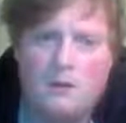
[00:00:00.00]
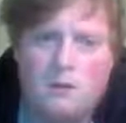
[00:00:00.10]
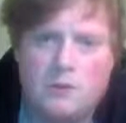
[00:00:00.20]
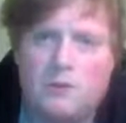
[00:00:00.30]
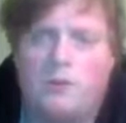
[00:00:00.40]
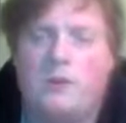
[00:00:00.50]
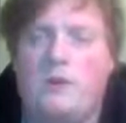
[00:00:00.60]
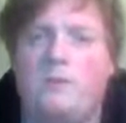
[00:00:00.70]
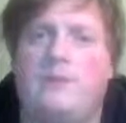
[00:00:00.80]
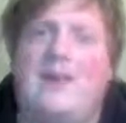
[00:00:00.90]
So when
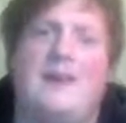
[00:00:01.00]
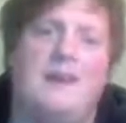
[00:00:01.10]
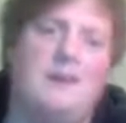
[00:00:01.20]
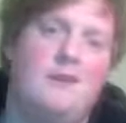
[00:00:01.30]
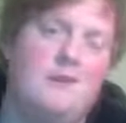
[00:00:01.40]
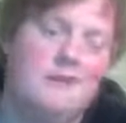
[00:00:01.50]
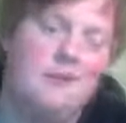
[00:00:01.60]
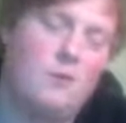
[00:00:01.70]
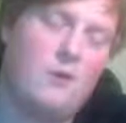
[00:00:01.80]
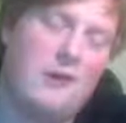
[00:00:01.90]
you play
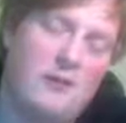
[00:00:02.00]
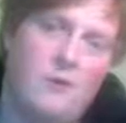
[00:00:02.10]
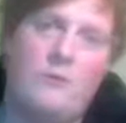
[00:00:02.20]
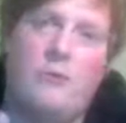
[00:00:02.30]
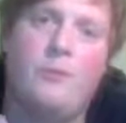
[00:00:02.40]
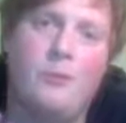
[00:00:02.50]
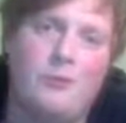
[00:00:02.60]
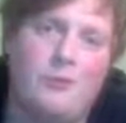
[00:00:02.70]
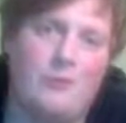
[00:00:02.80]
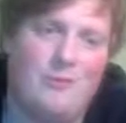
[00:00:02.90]
an over-the-board
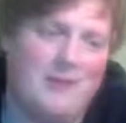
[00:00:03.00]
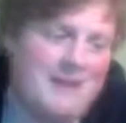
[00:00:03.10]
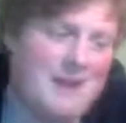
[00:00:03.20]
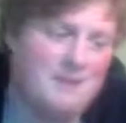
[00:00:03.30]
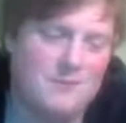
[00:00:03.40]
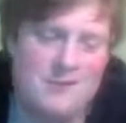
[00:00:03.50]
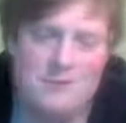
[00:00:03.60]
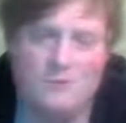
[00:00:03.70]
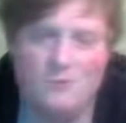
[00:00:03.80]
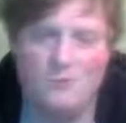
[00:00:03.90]
tournament game
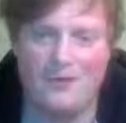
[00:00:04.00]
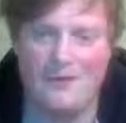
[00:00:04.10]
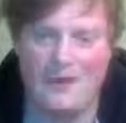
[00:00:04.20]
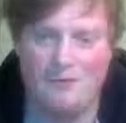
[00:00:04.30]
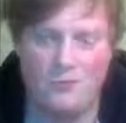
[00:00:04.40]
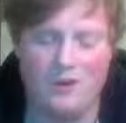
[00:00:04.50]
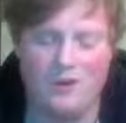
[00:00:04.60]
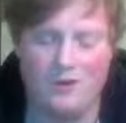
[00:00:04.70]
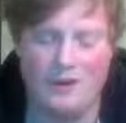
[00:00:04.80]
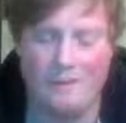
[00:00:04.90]
with